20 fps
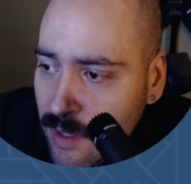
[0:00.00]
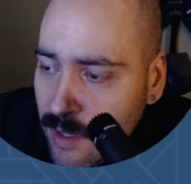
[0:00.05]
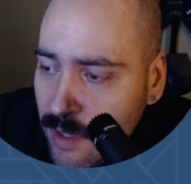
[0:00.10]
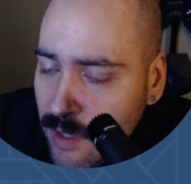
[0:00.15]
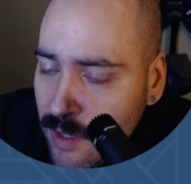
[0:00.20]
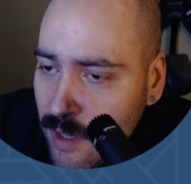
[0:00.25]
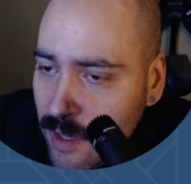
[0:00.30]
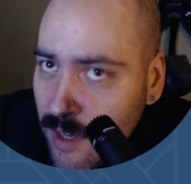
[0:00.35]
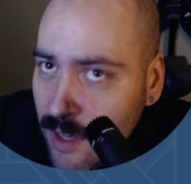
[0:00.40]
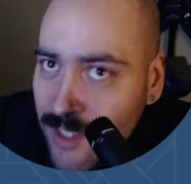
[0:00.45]

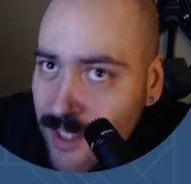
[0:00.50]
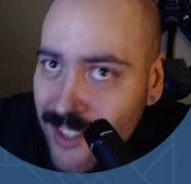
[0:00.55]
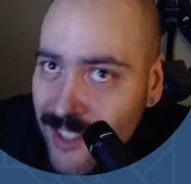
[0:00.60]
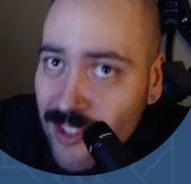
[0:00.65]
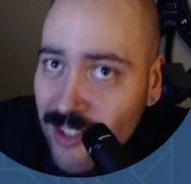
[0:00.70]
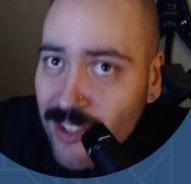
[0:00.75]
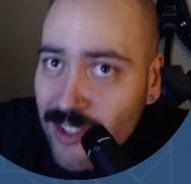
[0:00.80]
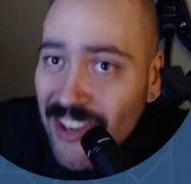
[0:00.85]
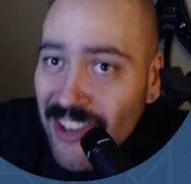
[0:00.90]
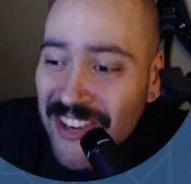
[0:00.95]

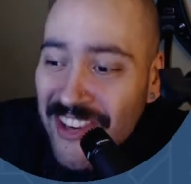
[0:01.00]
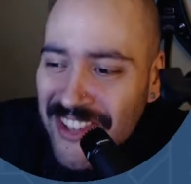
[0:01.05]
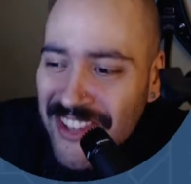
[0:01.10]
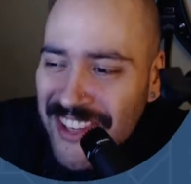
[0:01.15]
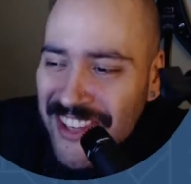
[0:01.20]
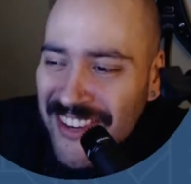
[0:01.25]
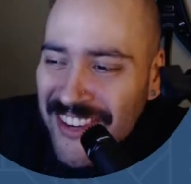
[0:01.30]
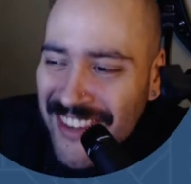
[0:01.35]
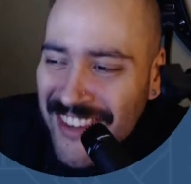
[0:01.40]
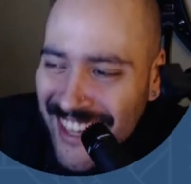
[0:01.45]
unnecessarily
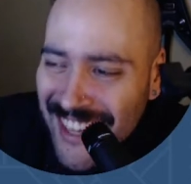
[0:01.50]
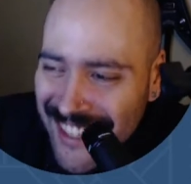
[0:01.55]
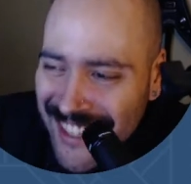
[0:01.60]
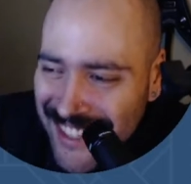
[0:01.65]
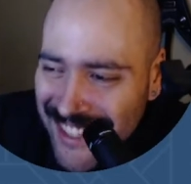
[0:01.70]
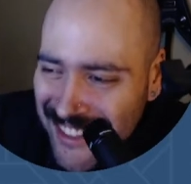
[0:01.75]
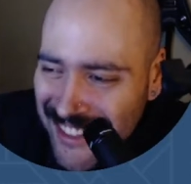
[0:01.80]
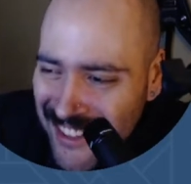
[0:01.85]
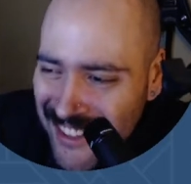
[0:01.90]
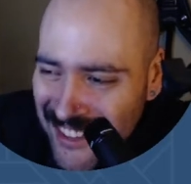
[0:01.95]
created a
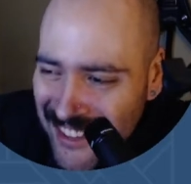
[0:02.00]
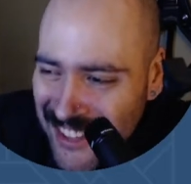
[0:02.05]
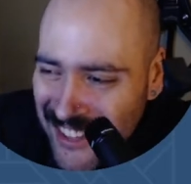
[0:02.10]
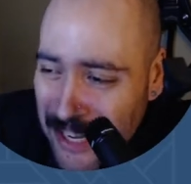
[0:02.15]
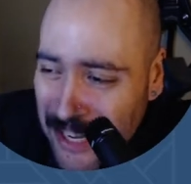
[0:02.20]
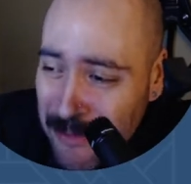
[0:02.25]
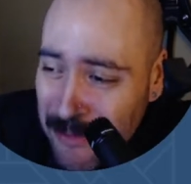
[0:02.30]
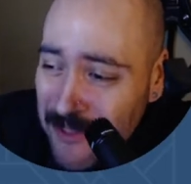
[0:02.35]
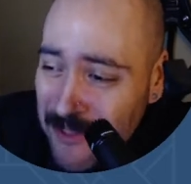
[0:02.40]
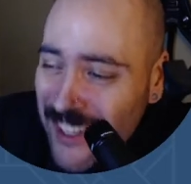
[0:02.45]
local YAML
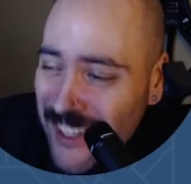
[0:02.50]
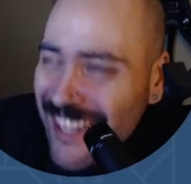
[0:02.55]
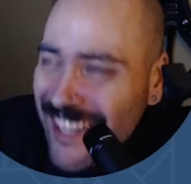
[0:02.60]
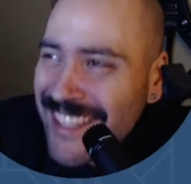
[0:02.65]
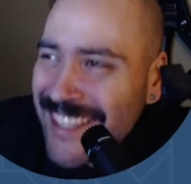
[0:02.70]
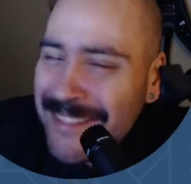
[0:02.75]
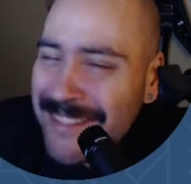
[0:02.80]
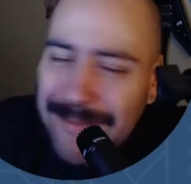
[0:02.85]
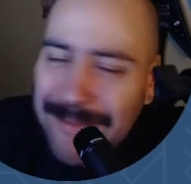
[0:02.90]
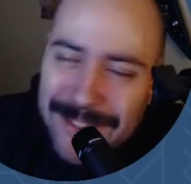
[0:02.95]
file,
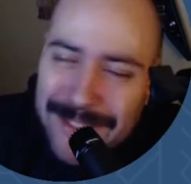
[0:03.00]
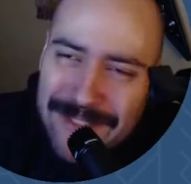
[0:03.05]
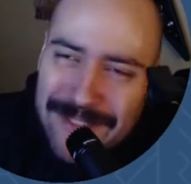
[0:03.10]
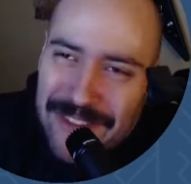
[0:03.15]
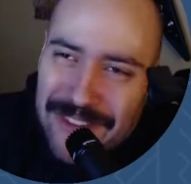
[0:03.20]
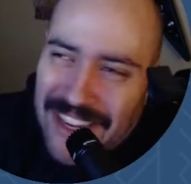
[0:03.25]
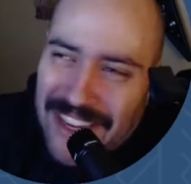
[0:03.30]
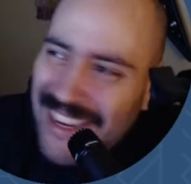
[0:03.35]
that's fun.